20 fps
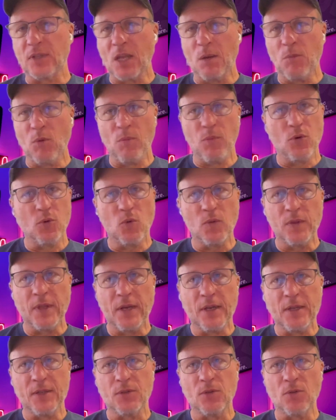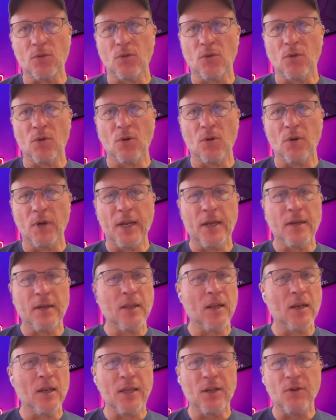to come on board with us, or a
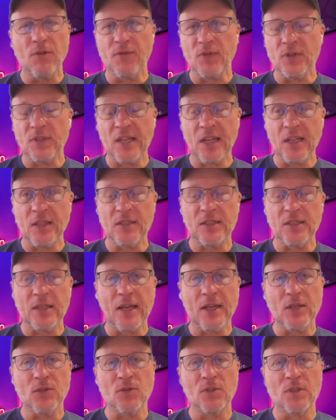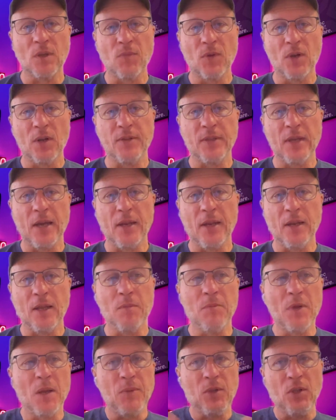letter of intent stage or something like that.
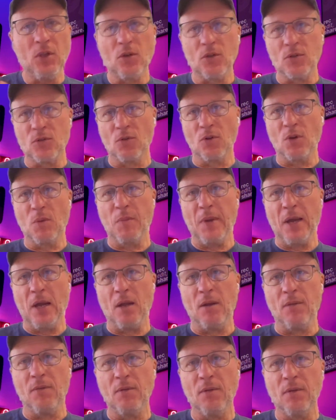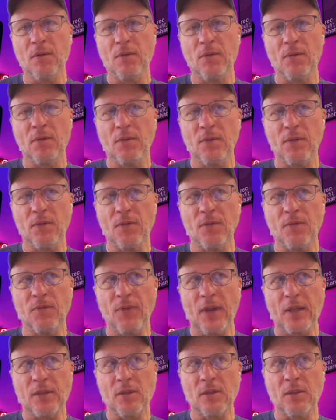And maybe you could talk about the
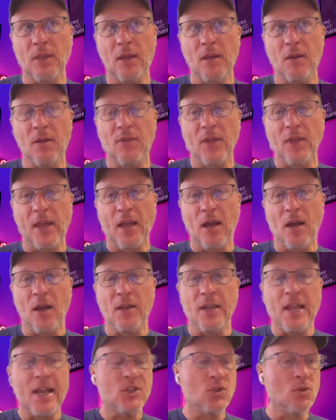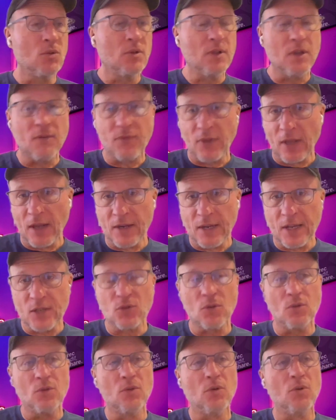fact that they are national, if they are
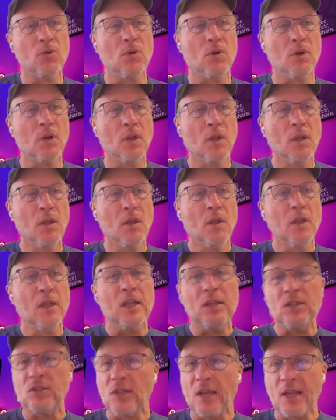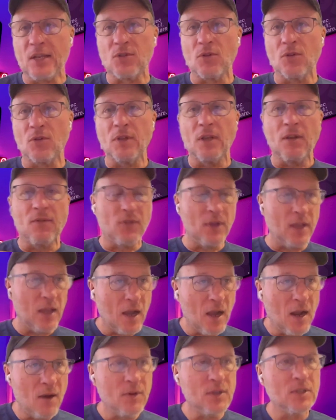national, or international, if they
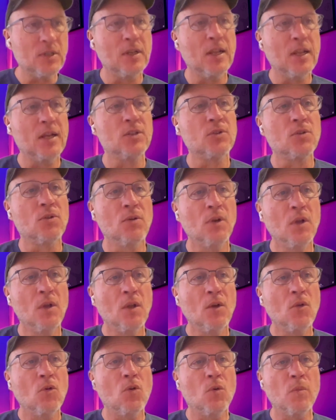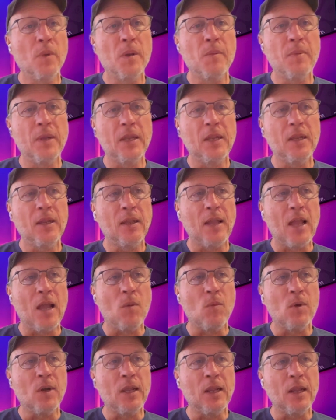are international, or maybe
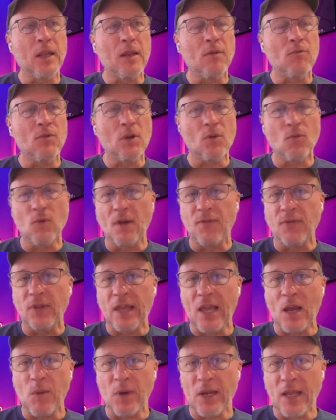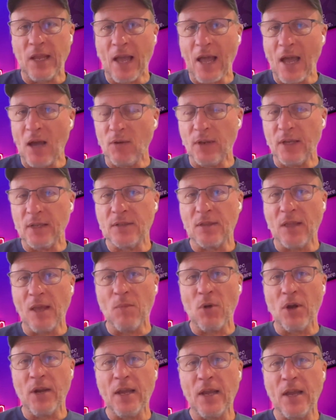how many, roughly how many outlets they
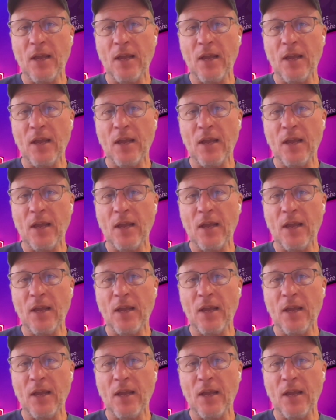might